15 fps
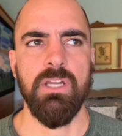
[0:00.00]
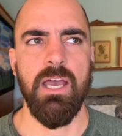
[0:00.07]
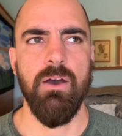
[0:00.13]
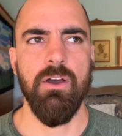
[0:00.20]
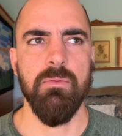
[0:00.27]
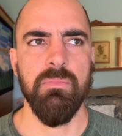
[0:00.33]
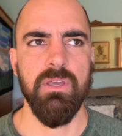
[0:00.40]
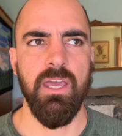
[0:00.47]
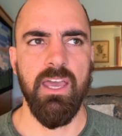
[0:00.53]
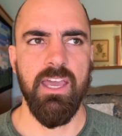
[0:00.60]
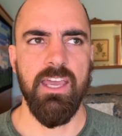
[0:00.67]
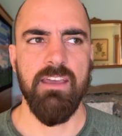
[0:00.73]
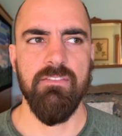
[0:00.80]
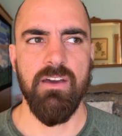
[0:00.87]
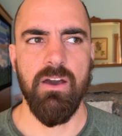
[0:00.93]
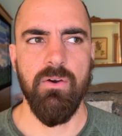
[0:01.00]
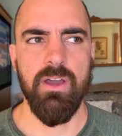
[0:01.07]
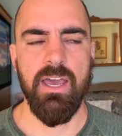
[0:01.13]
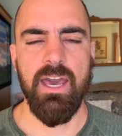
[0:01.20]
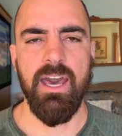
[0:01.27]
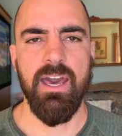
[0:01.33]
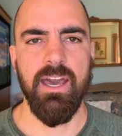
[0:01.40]
how I behave, how I
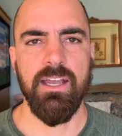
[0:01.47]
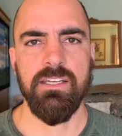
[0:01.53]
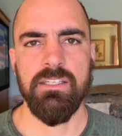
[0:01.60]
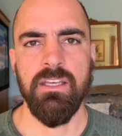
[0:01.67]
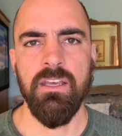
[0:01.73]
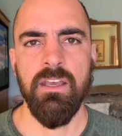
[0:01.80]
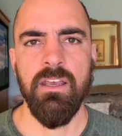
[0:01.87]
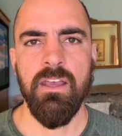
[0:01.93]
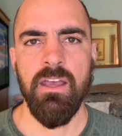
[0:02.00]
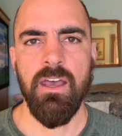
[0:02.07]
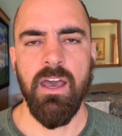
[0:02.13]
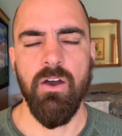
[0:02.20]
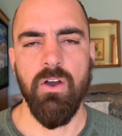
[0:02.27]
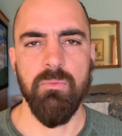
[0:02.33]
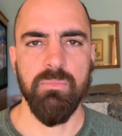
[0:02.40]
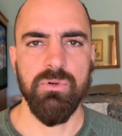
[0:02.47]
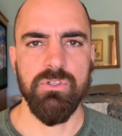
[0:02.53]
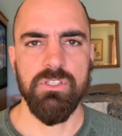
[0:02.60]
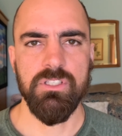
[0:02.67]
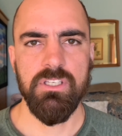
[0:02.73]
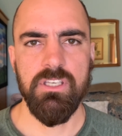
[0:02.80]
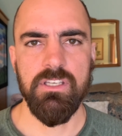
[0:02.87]
act, how I'm
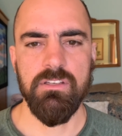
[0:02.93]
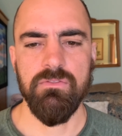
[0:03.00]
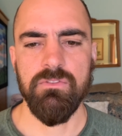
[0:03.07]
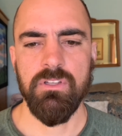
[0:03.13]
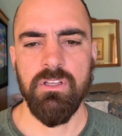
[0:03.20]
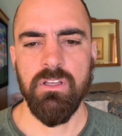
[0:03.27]
perceived,